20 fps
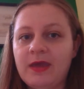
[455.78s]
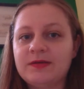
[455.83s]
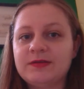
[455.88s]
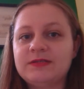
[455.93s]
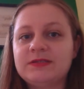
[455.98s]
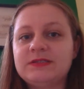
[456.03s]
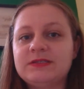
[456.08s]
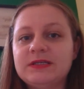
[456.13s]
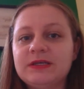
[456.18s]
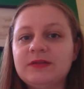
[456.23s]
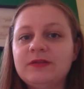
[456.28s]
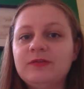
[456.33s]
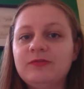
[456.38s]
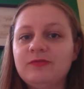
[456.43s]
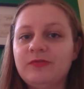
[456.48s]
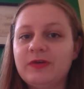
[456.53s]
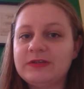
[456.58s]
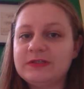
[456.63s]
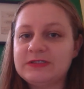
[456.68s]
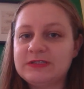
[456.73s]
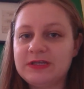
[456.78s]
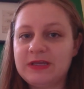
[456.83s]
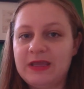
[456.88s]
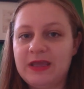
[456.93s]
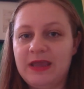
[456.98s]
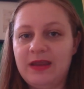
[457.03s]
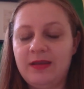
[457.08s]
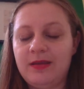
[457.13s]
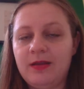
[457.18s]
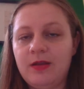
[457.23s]
Still
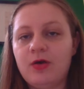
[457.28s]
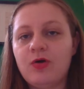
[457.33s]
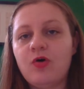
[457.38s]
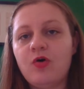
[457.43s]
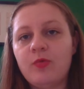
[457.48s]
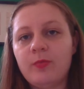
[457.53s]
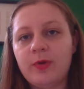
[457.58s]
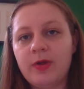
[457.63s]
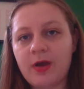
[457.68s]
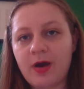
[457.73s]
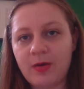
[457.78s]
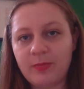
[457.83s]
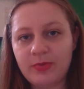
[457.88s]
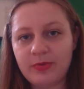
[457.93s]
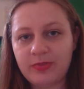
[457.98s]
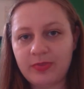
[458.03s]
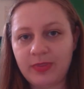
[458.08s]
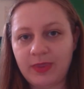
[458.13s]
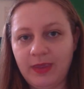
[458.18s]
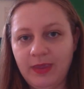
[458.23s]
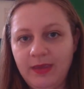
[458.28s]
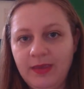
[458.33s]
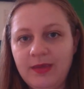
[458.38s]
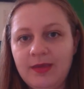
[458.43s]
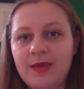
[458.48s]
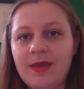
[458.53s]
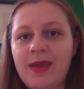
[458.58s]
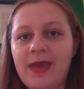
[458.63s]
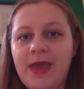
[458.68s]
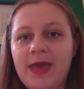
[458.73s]
investigated homeopathy
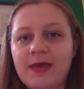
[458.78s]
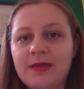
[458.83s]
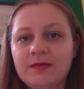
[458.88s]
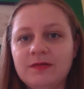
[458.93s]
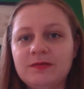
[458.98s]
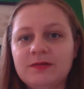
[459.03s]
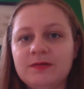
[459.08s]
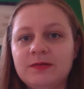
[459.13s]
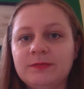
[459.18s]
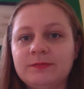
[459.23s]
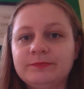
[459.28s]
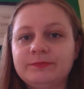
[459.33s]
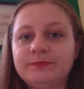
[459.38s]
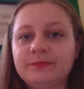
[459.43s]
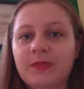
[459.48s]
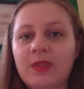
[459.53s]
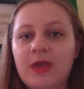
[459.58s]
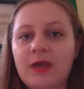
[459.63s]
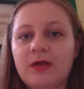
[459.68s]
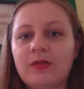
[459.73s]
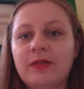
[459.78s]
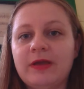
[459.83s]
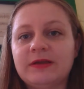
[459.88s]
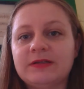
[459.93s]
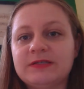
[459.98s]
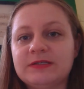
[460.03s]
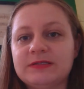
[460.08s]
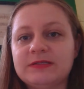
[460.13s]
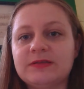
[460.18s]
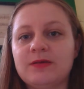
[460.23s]
and
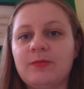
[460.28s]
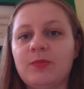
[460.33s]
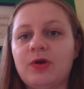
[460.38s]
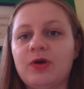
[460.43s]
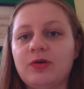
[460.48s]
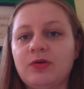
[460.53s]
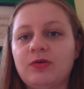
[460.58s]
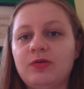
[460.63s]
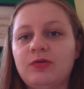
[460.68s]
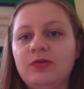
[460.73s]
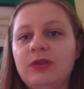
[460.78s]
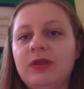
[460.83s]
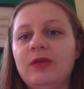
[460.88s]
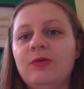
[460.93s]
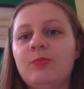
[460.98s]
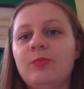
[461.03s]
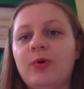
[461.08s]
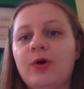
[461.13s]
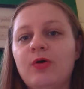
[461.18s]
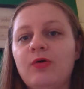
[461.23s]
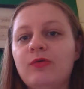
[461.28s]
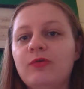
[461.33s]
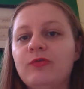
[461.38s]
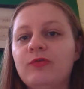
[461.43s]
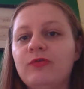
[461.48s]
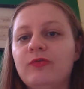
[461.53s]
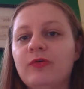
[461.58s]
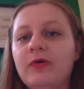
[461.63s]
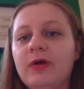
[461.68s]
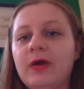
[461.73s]
eclecticism, concluding both
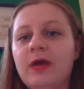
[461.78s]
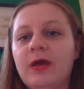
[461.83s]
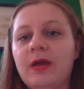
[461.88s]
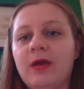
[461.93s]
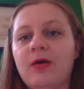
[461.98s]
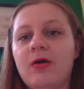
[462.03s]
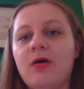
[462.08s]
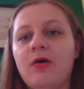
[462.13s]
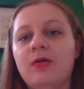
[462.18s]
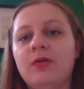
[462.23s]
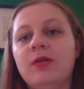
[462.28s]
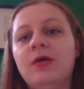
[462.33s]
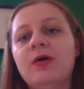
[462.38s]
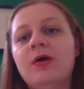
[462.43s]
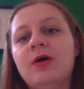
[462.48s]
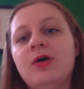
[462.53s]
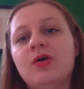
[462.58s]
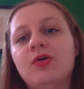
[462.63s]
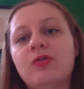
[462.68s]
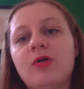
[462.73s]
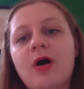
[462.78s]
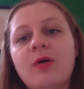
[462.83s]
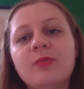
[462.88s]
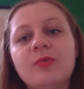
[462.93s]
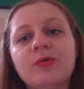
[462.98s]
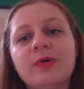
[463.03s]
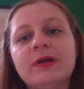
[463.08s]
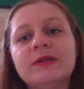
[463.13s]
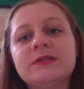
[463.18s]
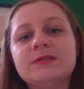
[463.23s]
a
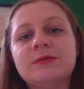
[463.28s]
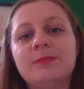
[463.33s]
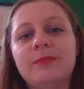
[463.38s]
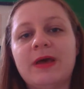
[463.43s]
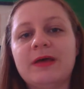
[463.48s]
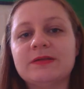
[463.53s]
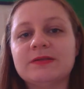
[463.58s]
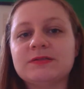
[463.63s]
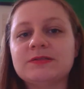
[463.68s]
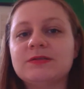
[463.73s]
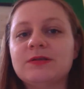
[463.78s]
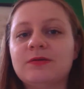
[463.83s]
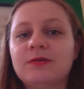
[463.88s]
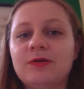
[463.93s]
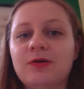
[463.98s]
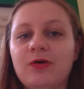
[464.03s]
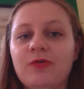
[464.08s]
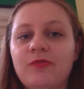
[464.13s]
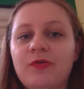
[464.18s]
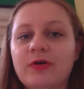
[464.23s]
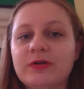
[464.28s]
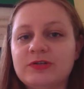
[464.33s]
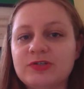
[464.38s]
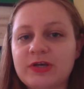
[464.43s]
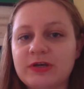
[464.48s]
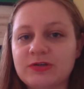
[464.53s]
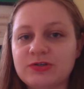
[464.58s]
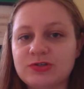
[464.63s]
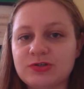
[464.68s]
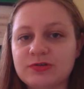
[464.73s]
conglomerate mess of
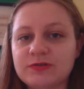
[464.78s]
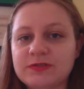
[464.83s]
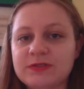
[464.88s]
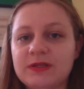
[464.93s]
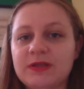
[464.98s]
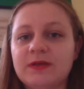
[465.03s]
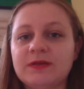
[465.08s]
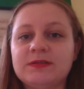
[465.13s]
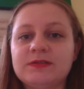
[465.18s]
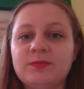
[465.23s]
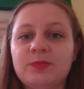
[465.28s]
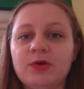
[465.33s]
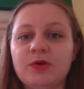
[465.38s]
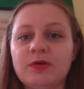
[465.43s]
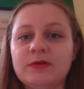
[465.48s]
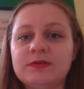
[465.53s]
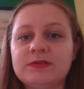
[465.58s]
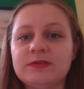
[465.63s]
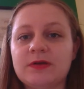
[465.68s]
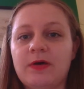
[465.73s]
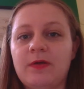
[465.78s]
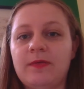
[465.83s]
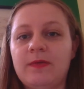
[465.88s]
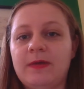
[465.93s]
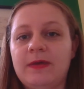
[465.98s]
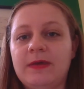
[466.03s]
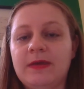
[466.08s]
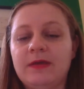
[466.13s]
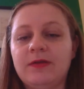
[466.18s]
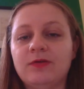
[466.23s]
conjectures and experience on the
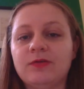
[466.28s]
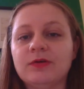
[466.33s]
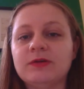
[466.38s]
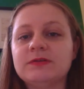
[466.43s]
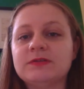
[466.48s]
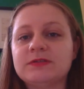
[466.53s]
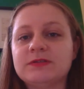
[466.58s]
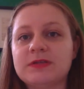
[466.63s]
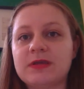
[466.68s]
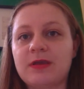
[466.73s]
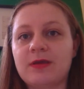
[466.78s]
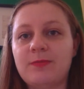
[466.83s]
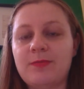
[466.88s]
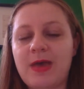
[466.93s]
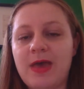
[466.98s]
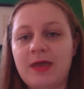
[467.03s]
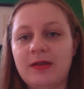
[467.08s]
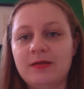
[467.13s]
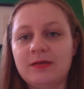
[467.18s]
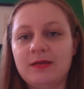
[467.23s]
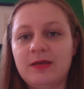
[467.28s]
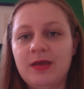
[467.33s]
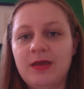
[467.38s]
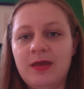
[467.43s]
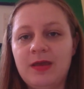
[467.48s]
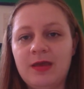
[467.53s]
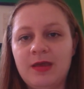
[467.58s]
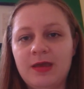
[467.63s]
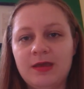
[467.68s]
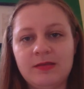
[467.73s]
ignorant sick man,
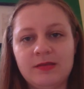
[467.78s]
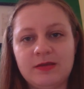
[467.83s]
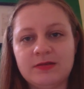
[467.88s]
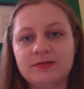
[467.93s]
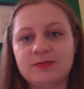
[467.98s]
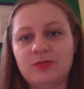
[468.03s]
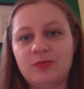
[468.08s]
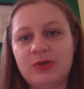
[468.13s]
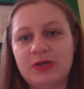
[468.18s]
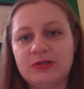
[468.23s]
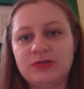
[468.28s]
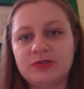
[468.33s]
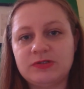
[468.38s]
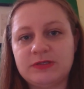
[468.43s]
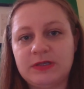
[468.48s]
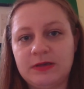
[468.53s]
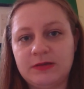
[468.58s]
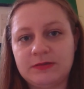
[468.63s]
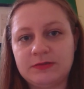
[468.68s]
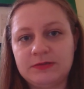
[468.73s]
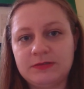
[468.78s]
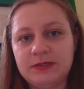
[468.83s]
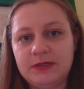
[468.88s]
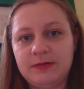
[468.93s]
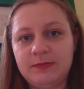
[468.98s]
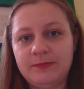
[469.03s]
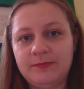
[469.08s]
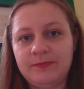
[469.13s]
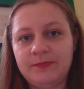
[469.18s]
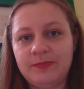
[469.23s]
and that's on page 60.